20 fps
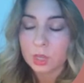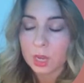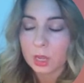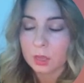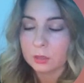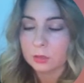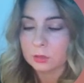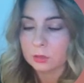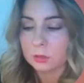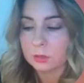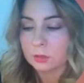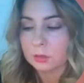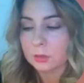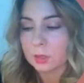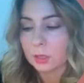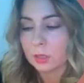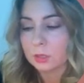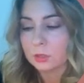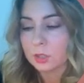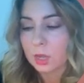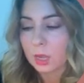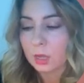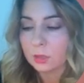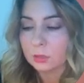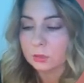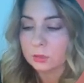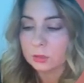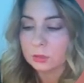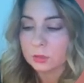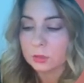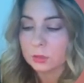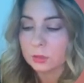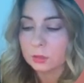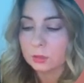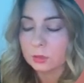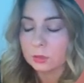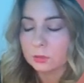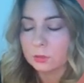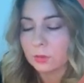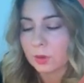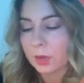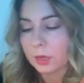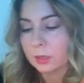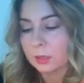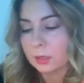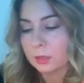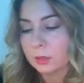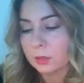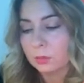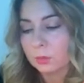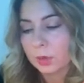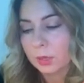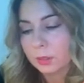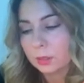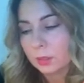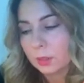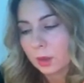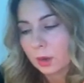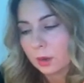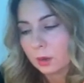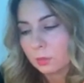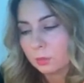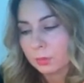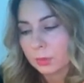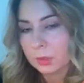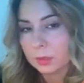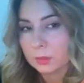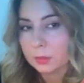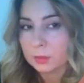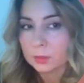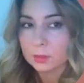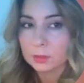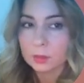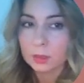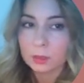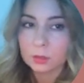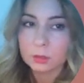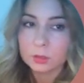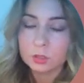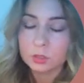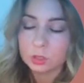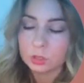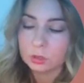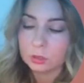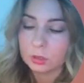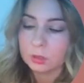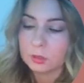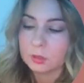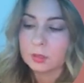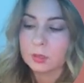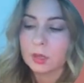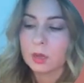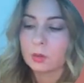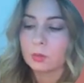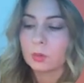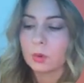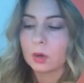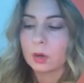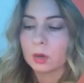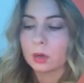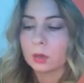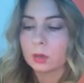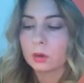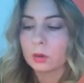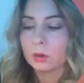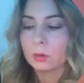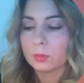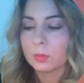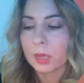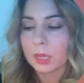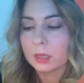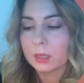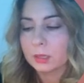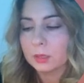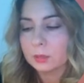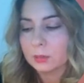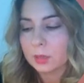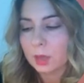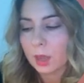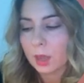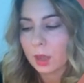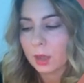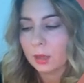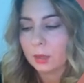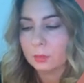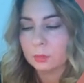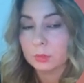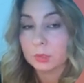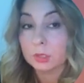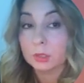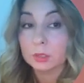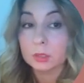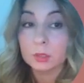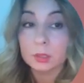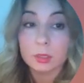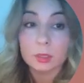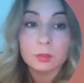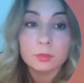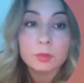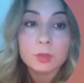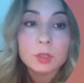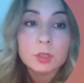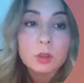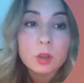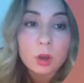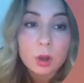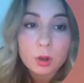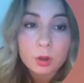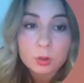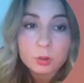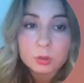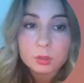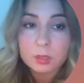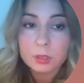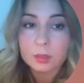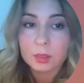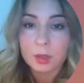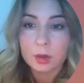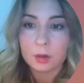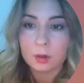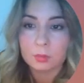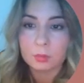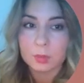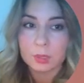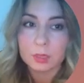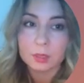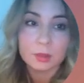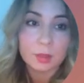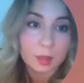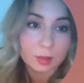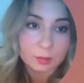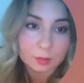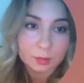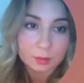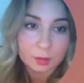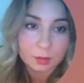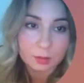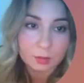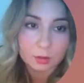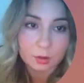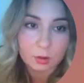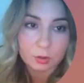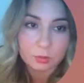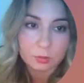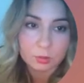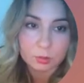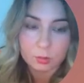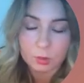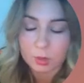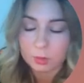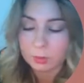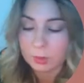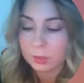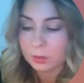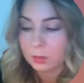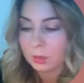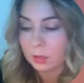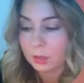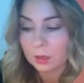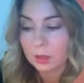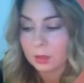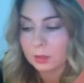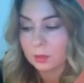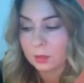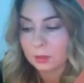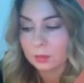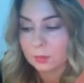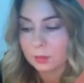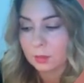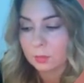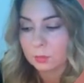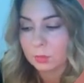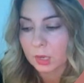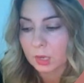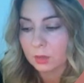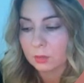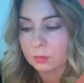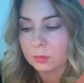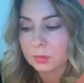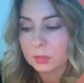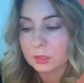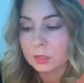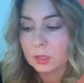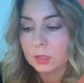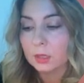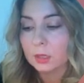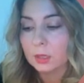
challenges. Like, challenges include finding the right therapist and their insurance network or making time to even go to therapy. That's another overwhelming thing, I think, sometimes.